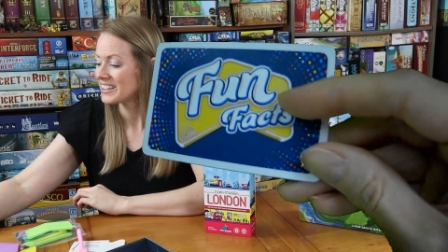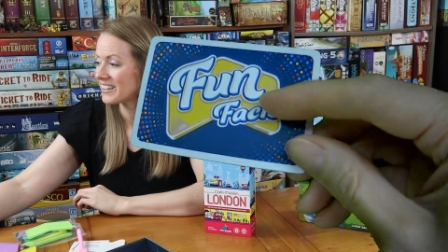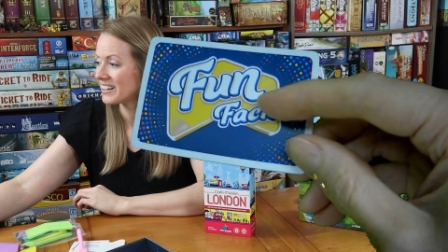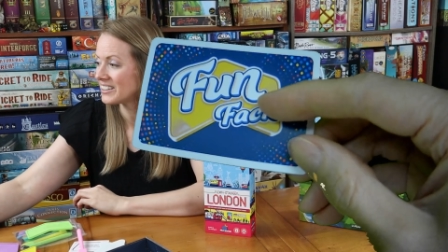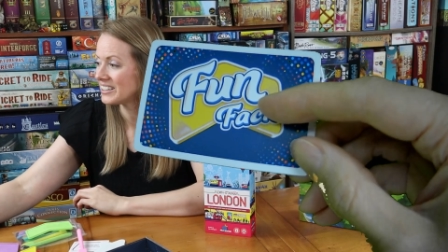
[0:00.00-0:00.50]
they're
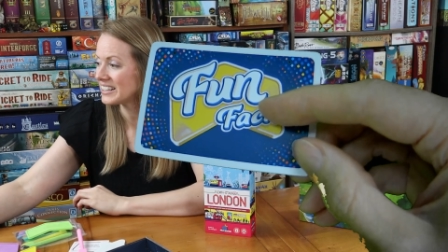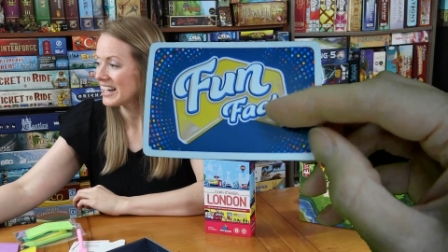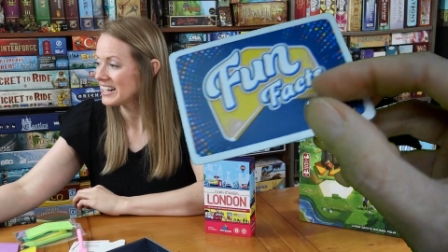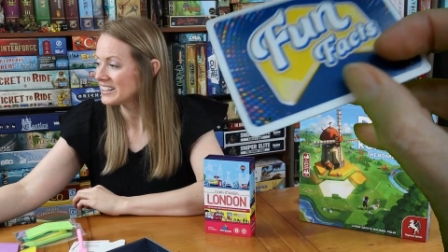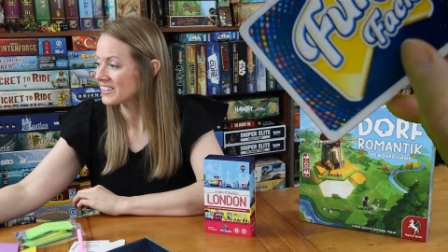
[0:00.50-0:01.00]
gonna look
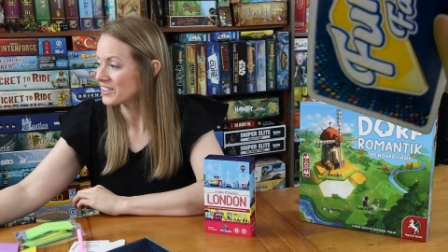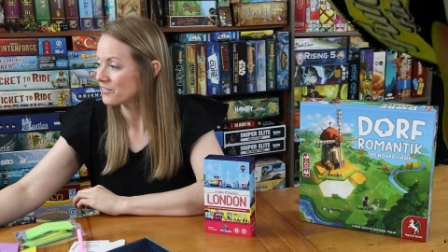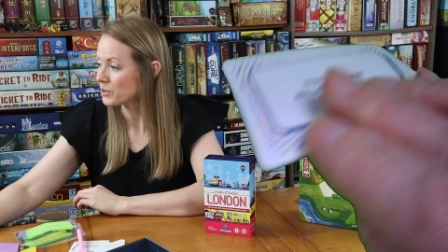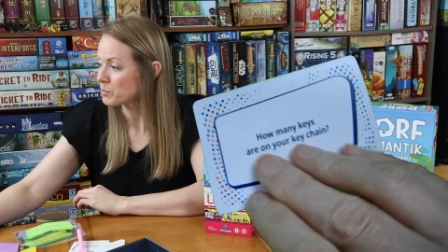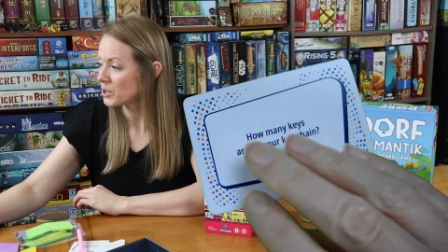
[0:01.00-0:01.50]
at it, they're gonna
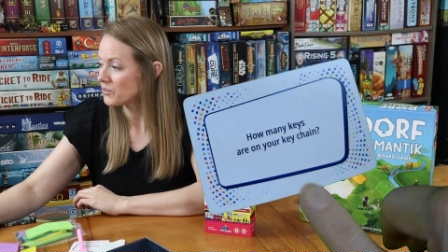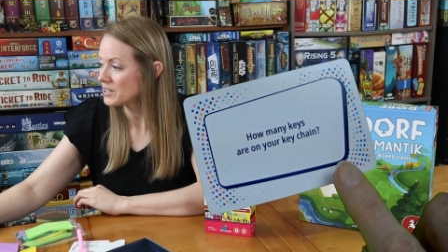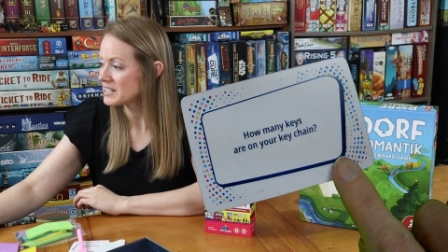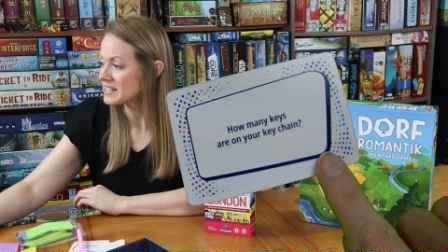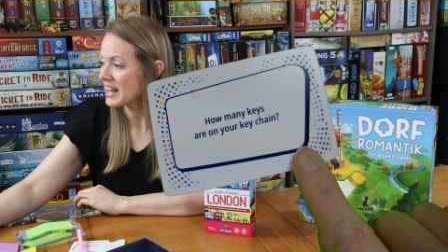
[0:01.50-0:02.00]
flip it over
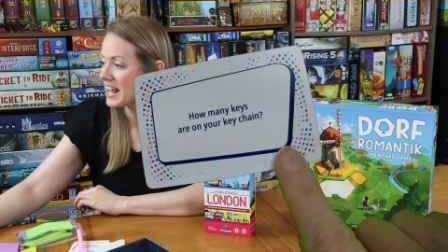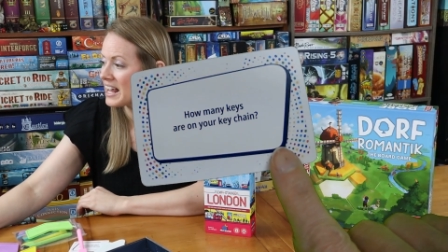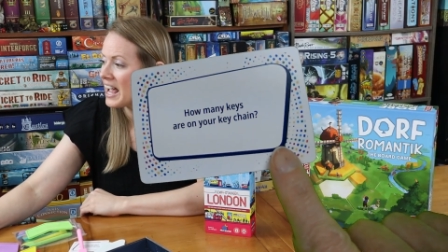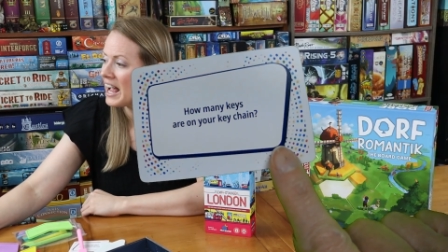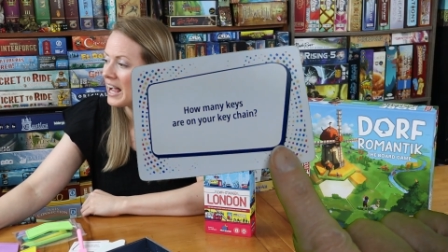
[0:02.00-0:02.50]
and say,
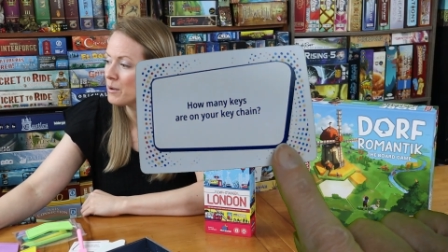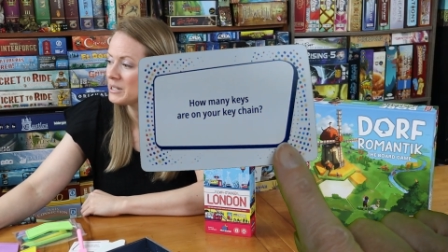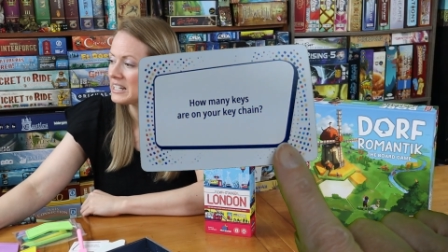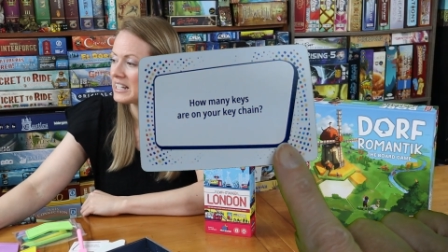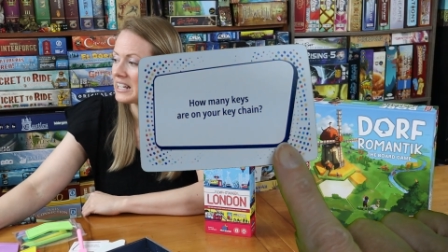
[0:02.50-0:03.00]
how
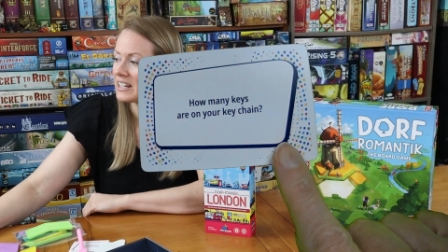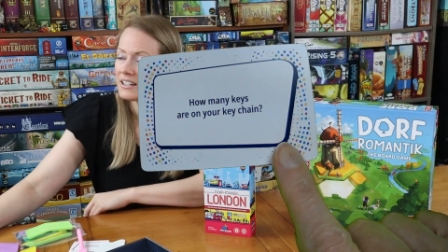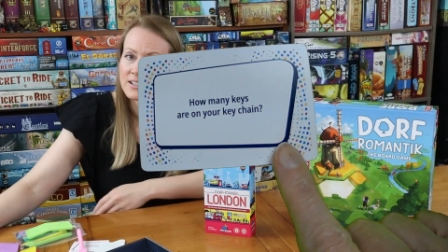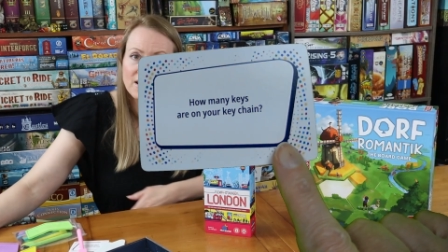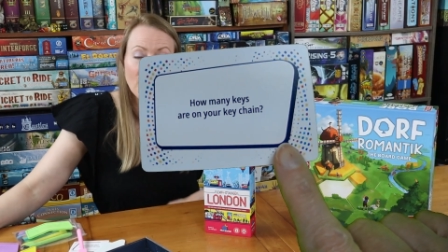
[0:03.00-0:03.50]
many
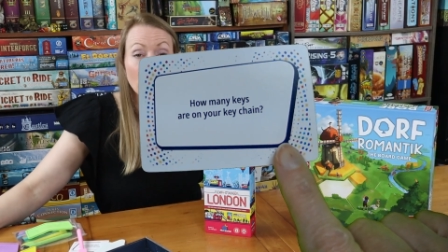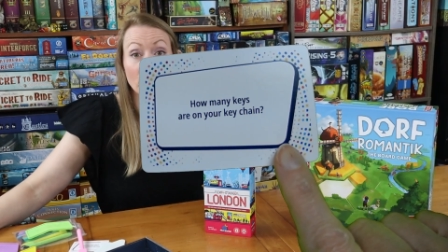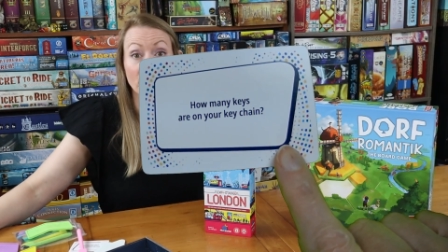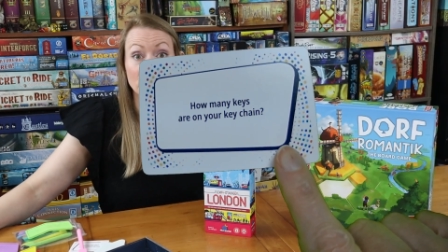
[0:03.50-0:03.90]
keys are